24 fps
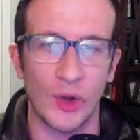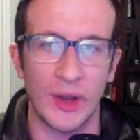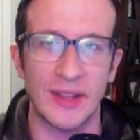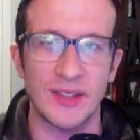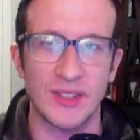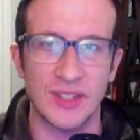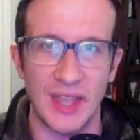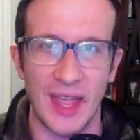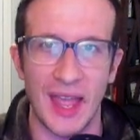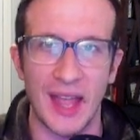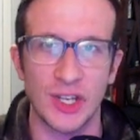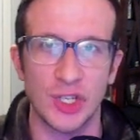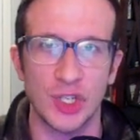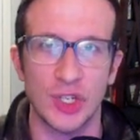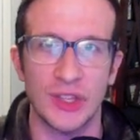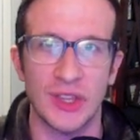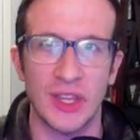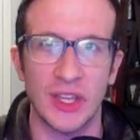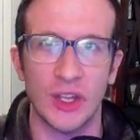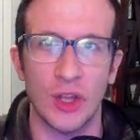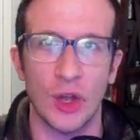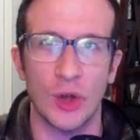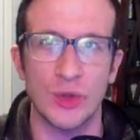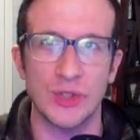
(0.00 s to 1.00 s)

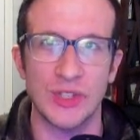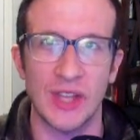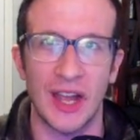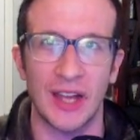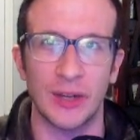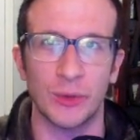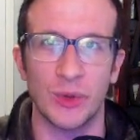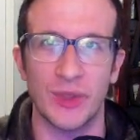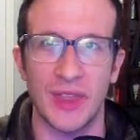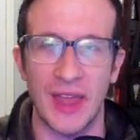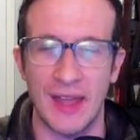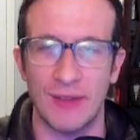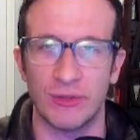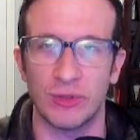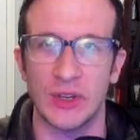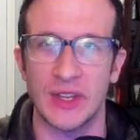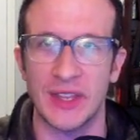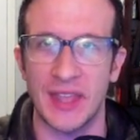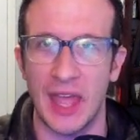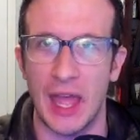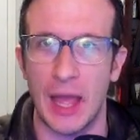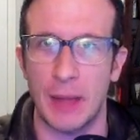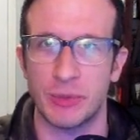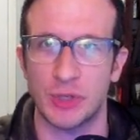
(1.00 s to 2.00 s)
transaction that goes on with
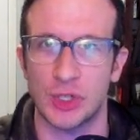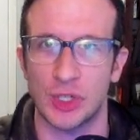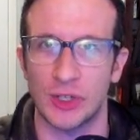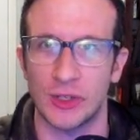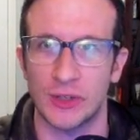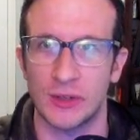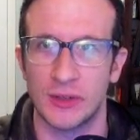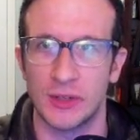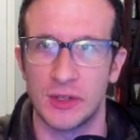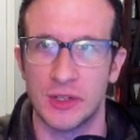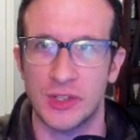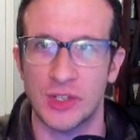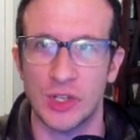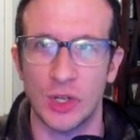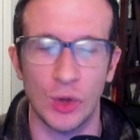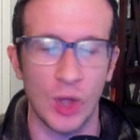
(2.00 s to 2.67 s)
every capture.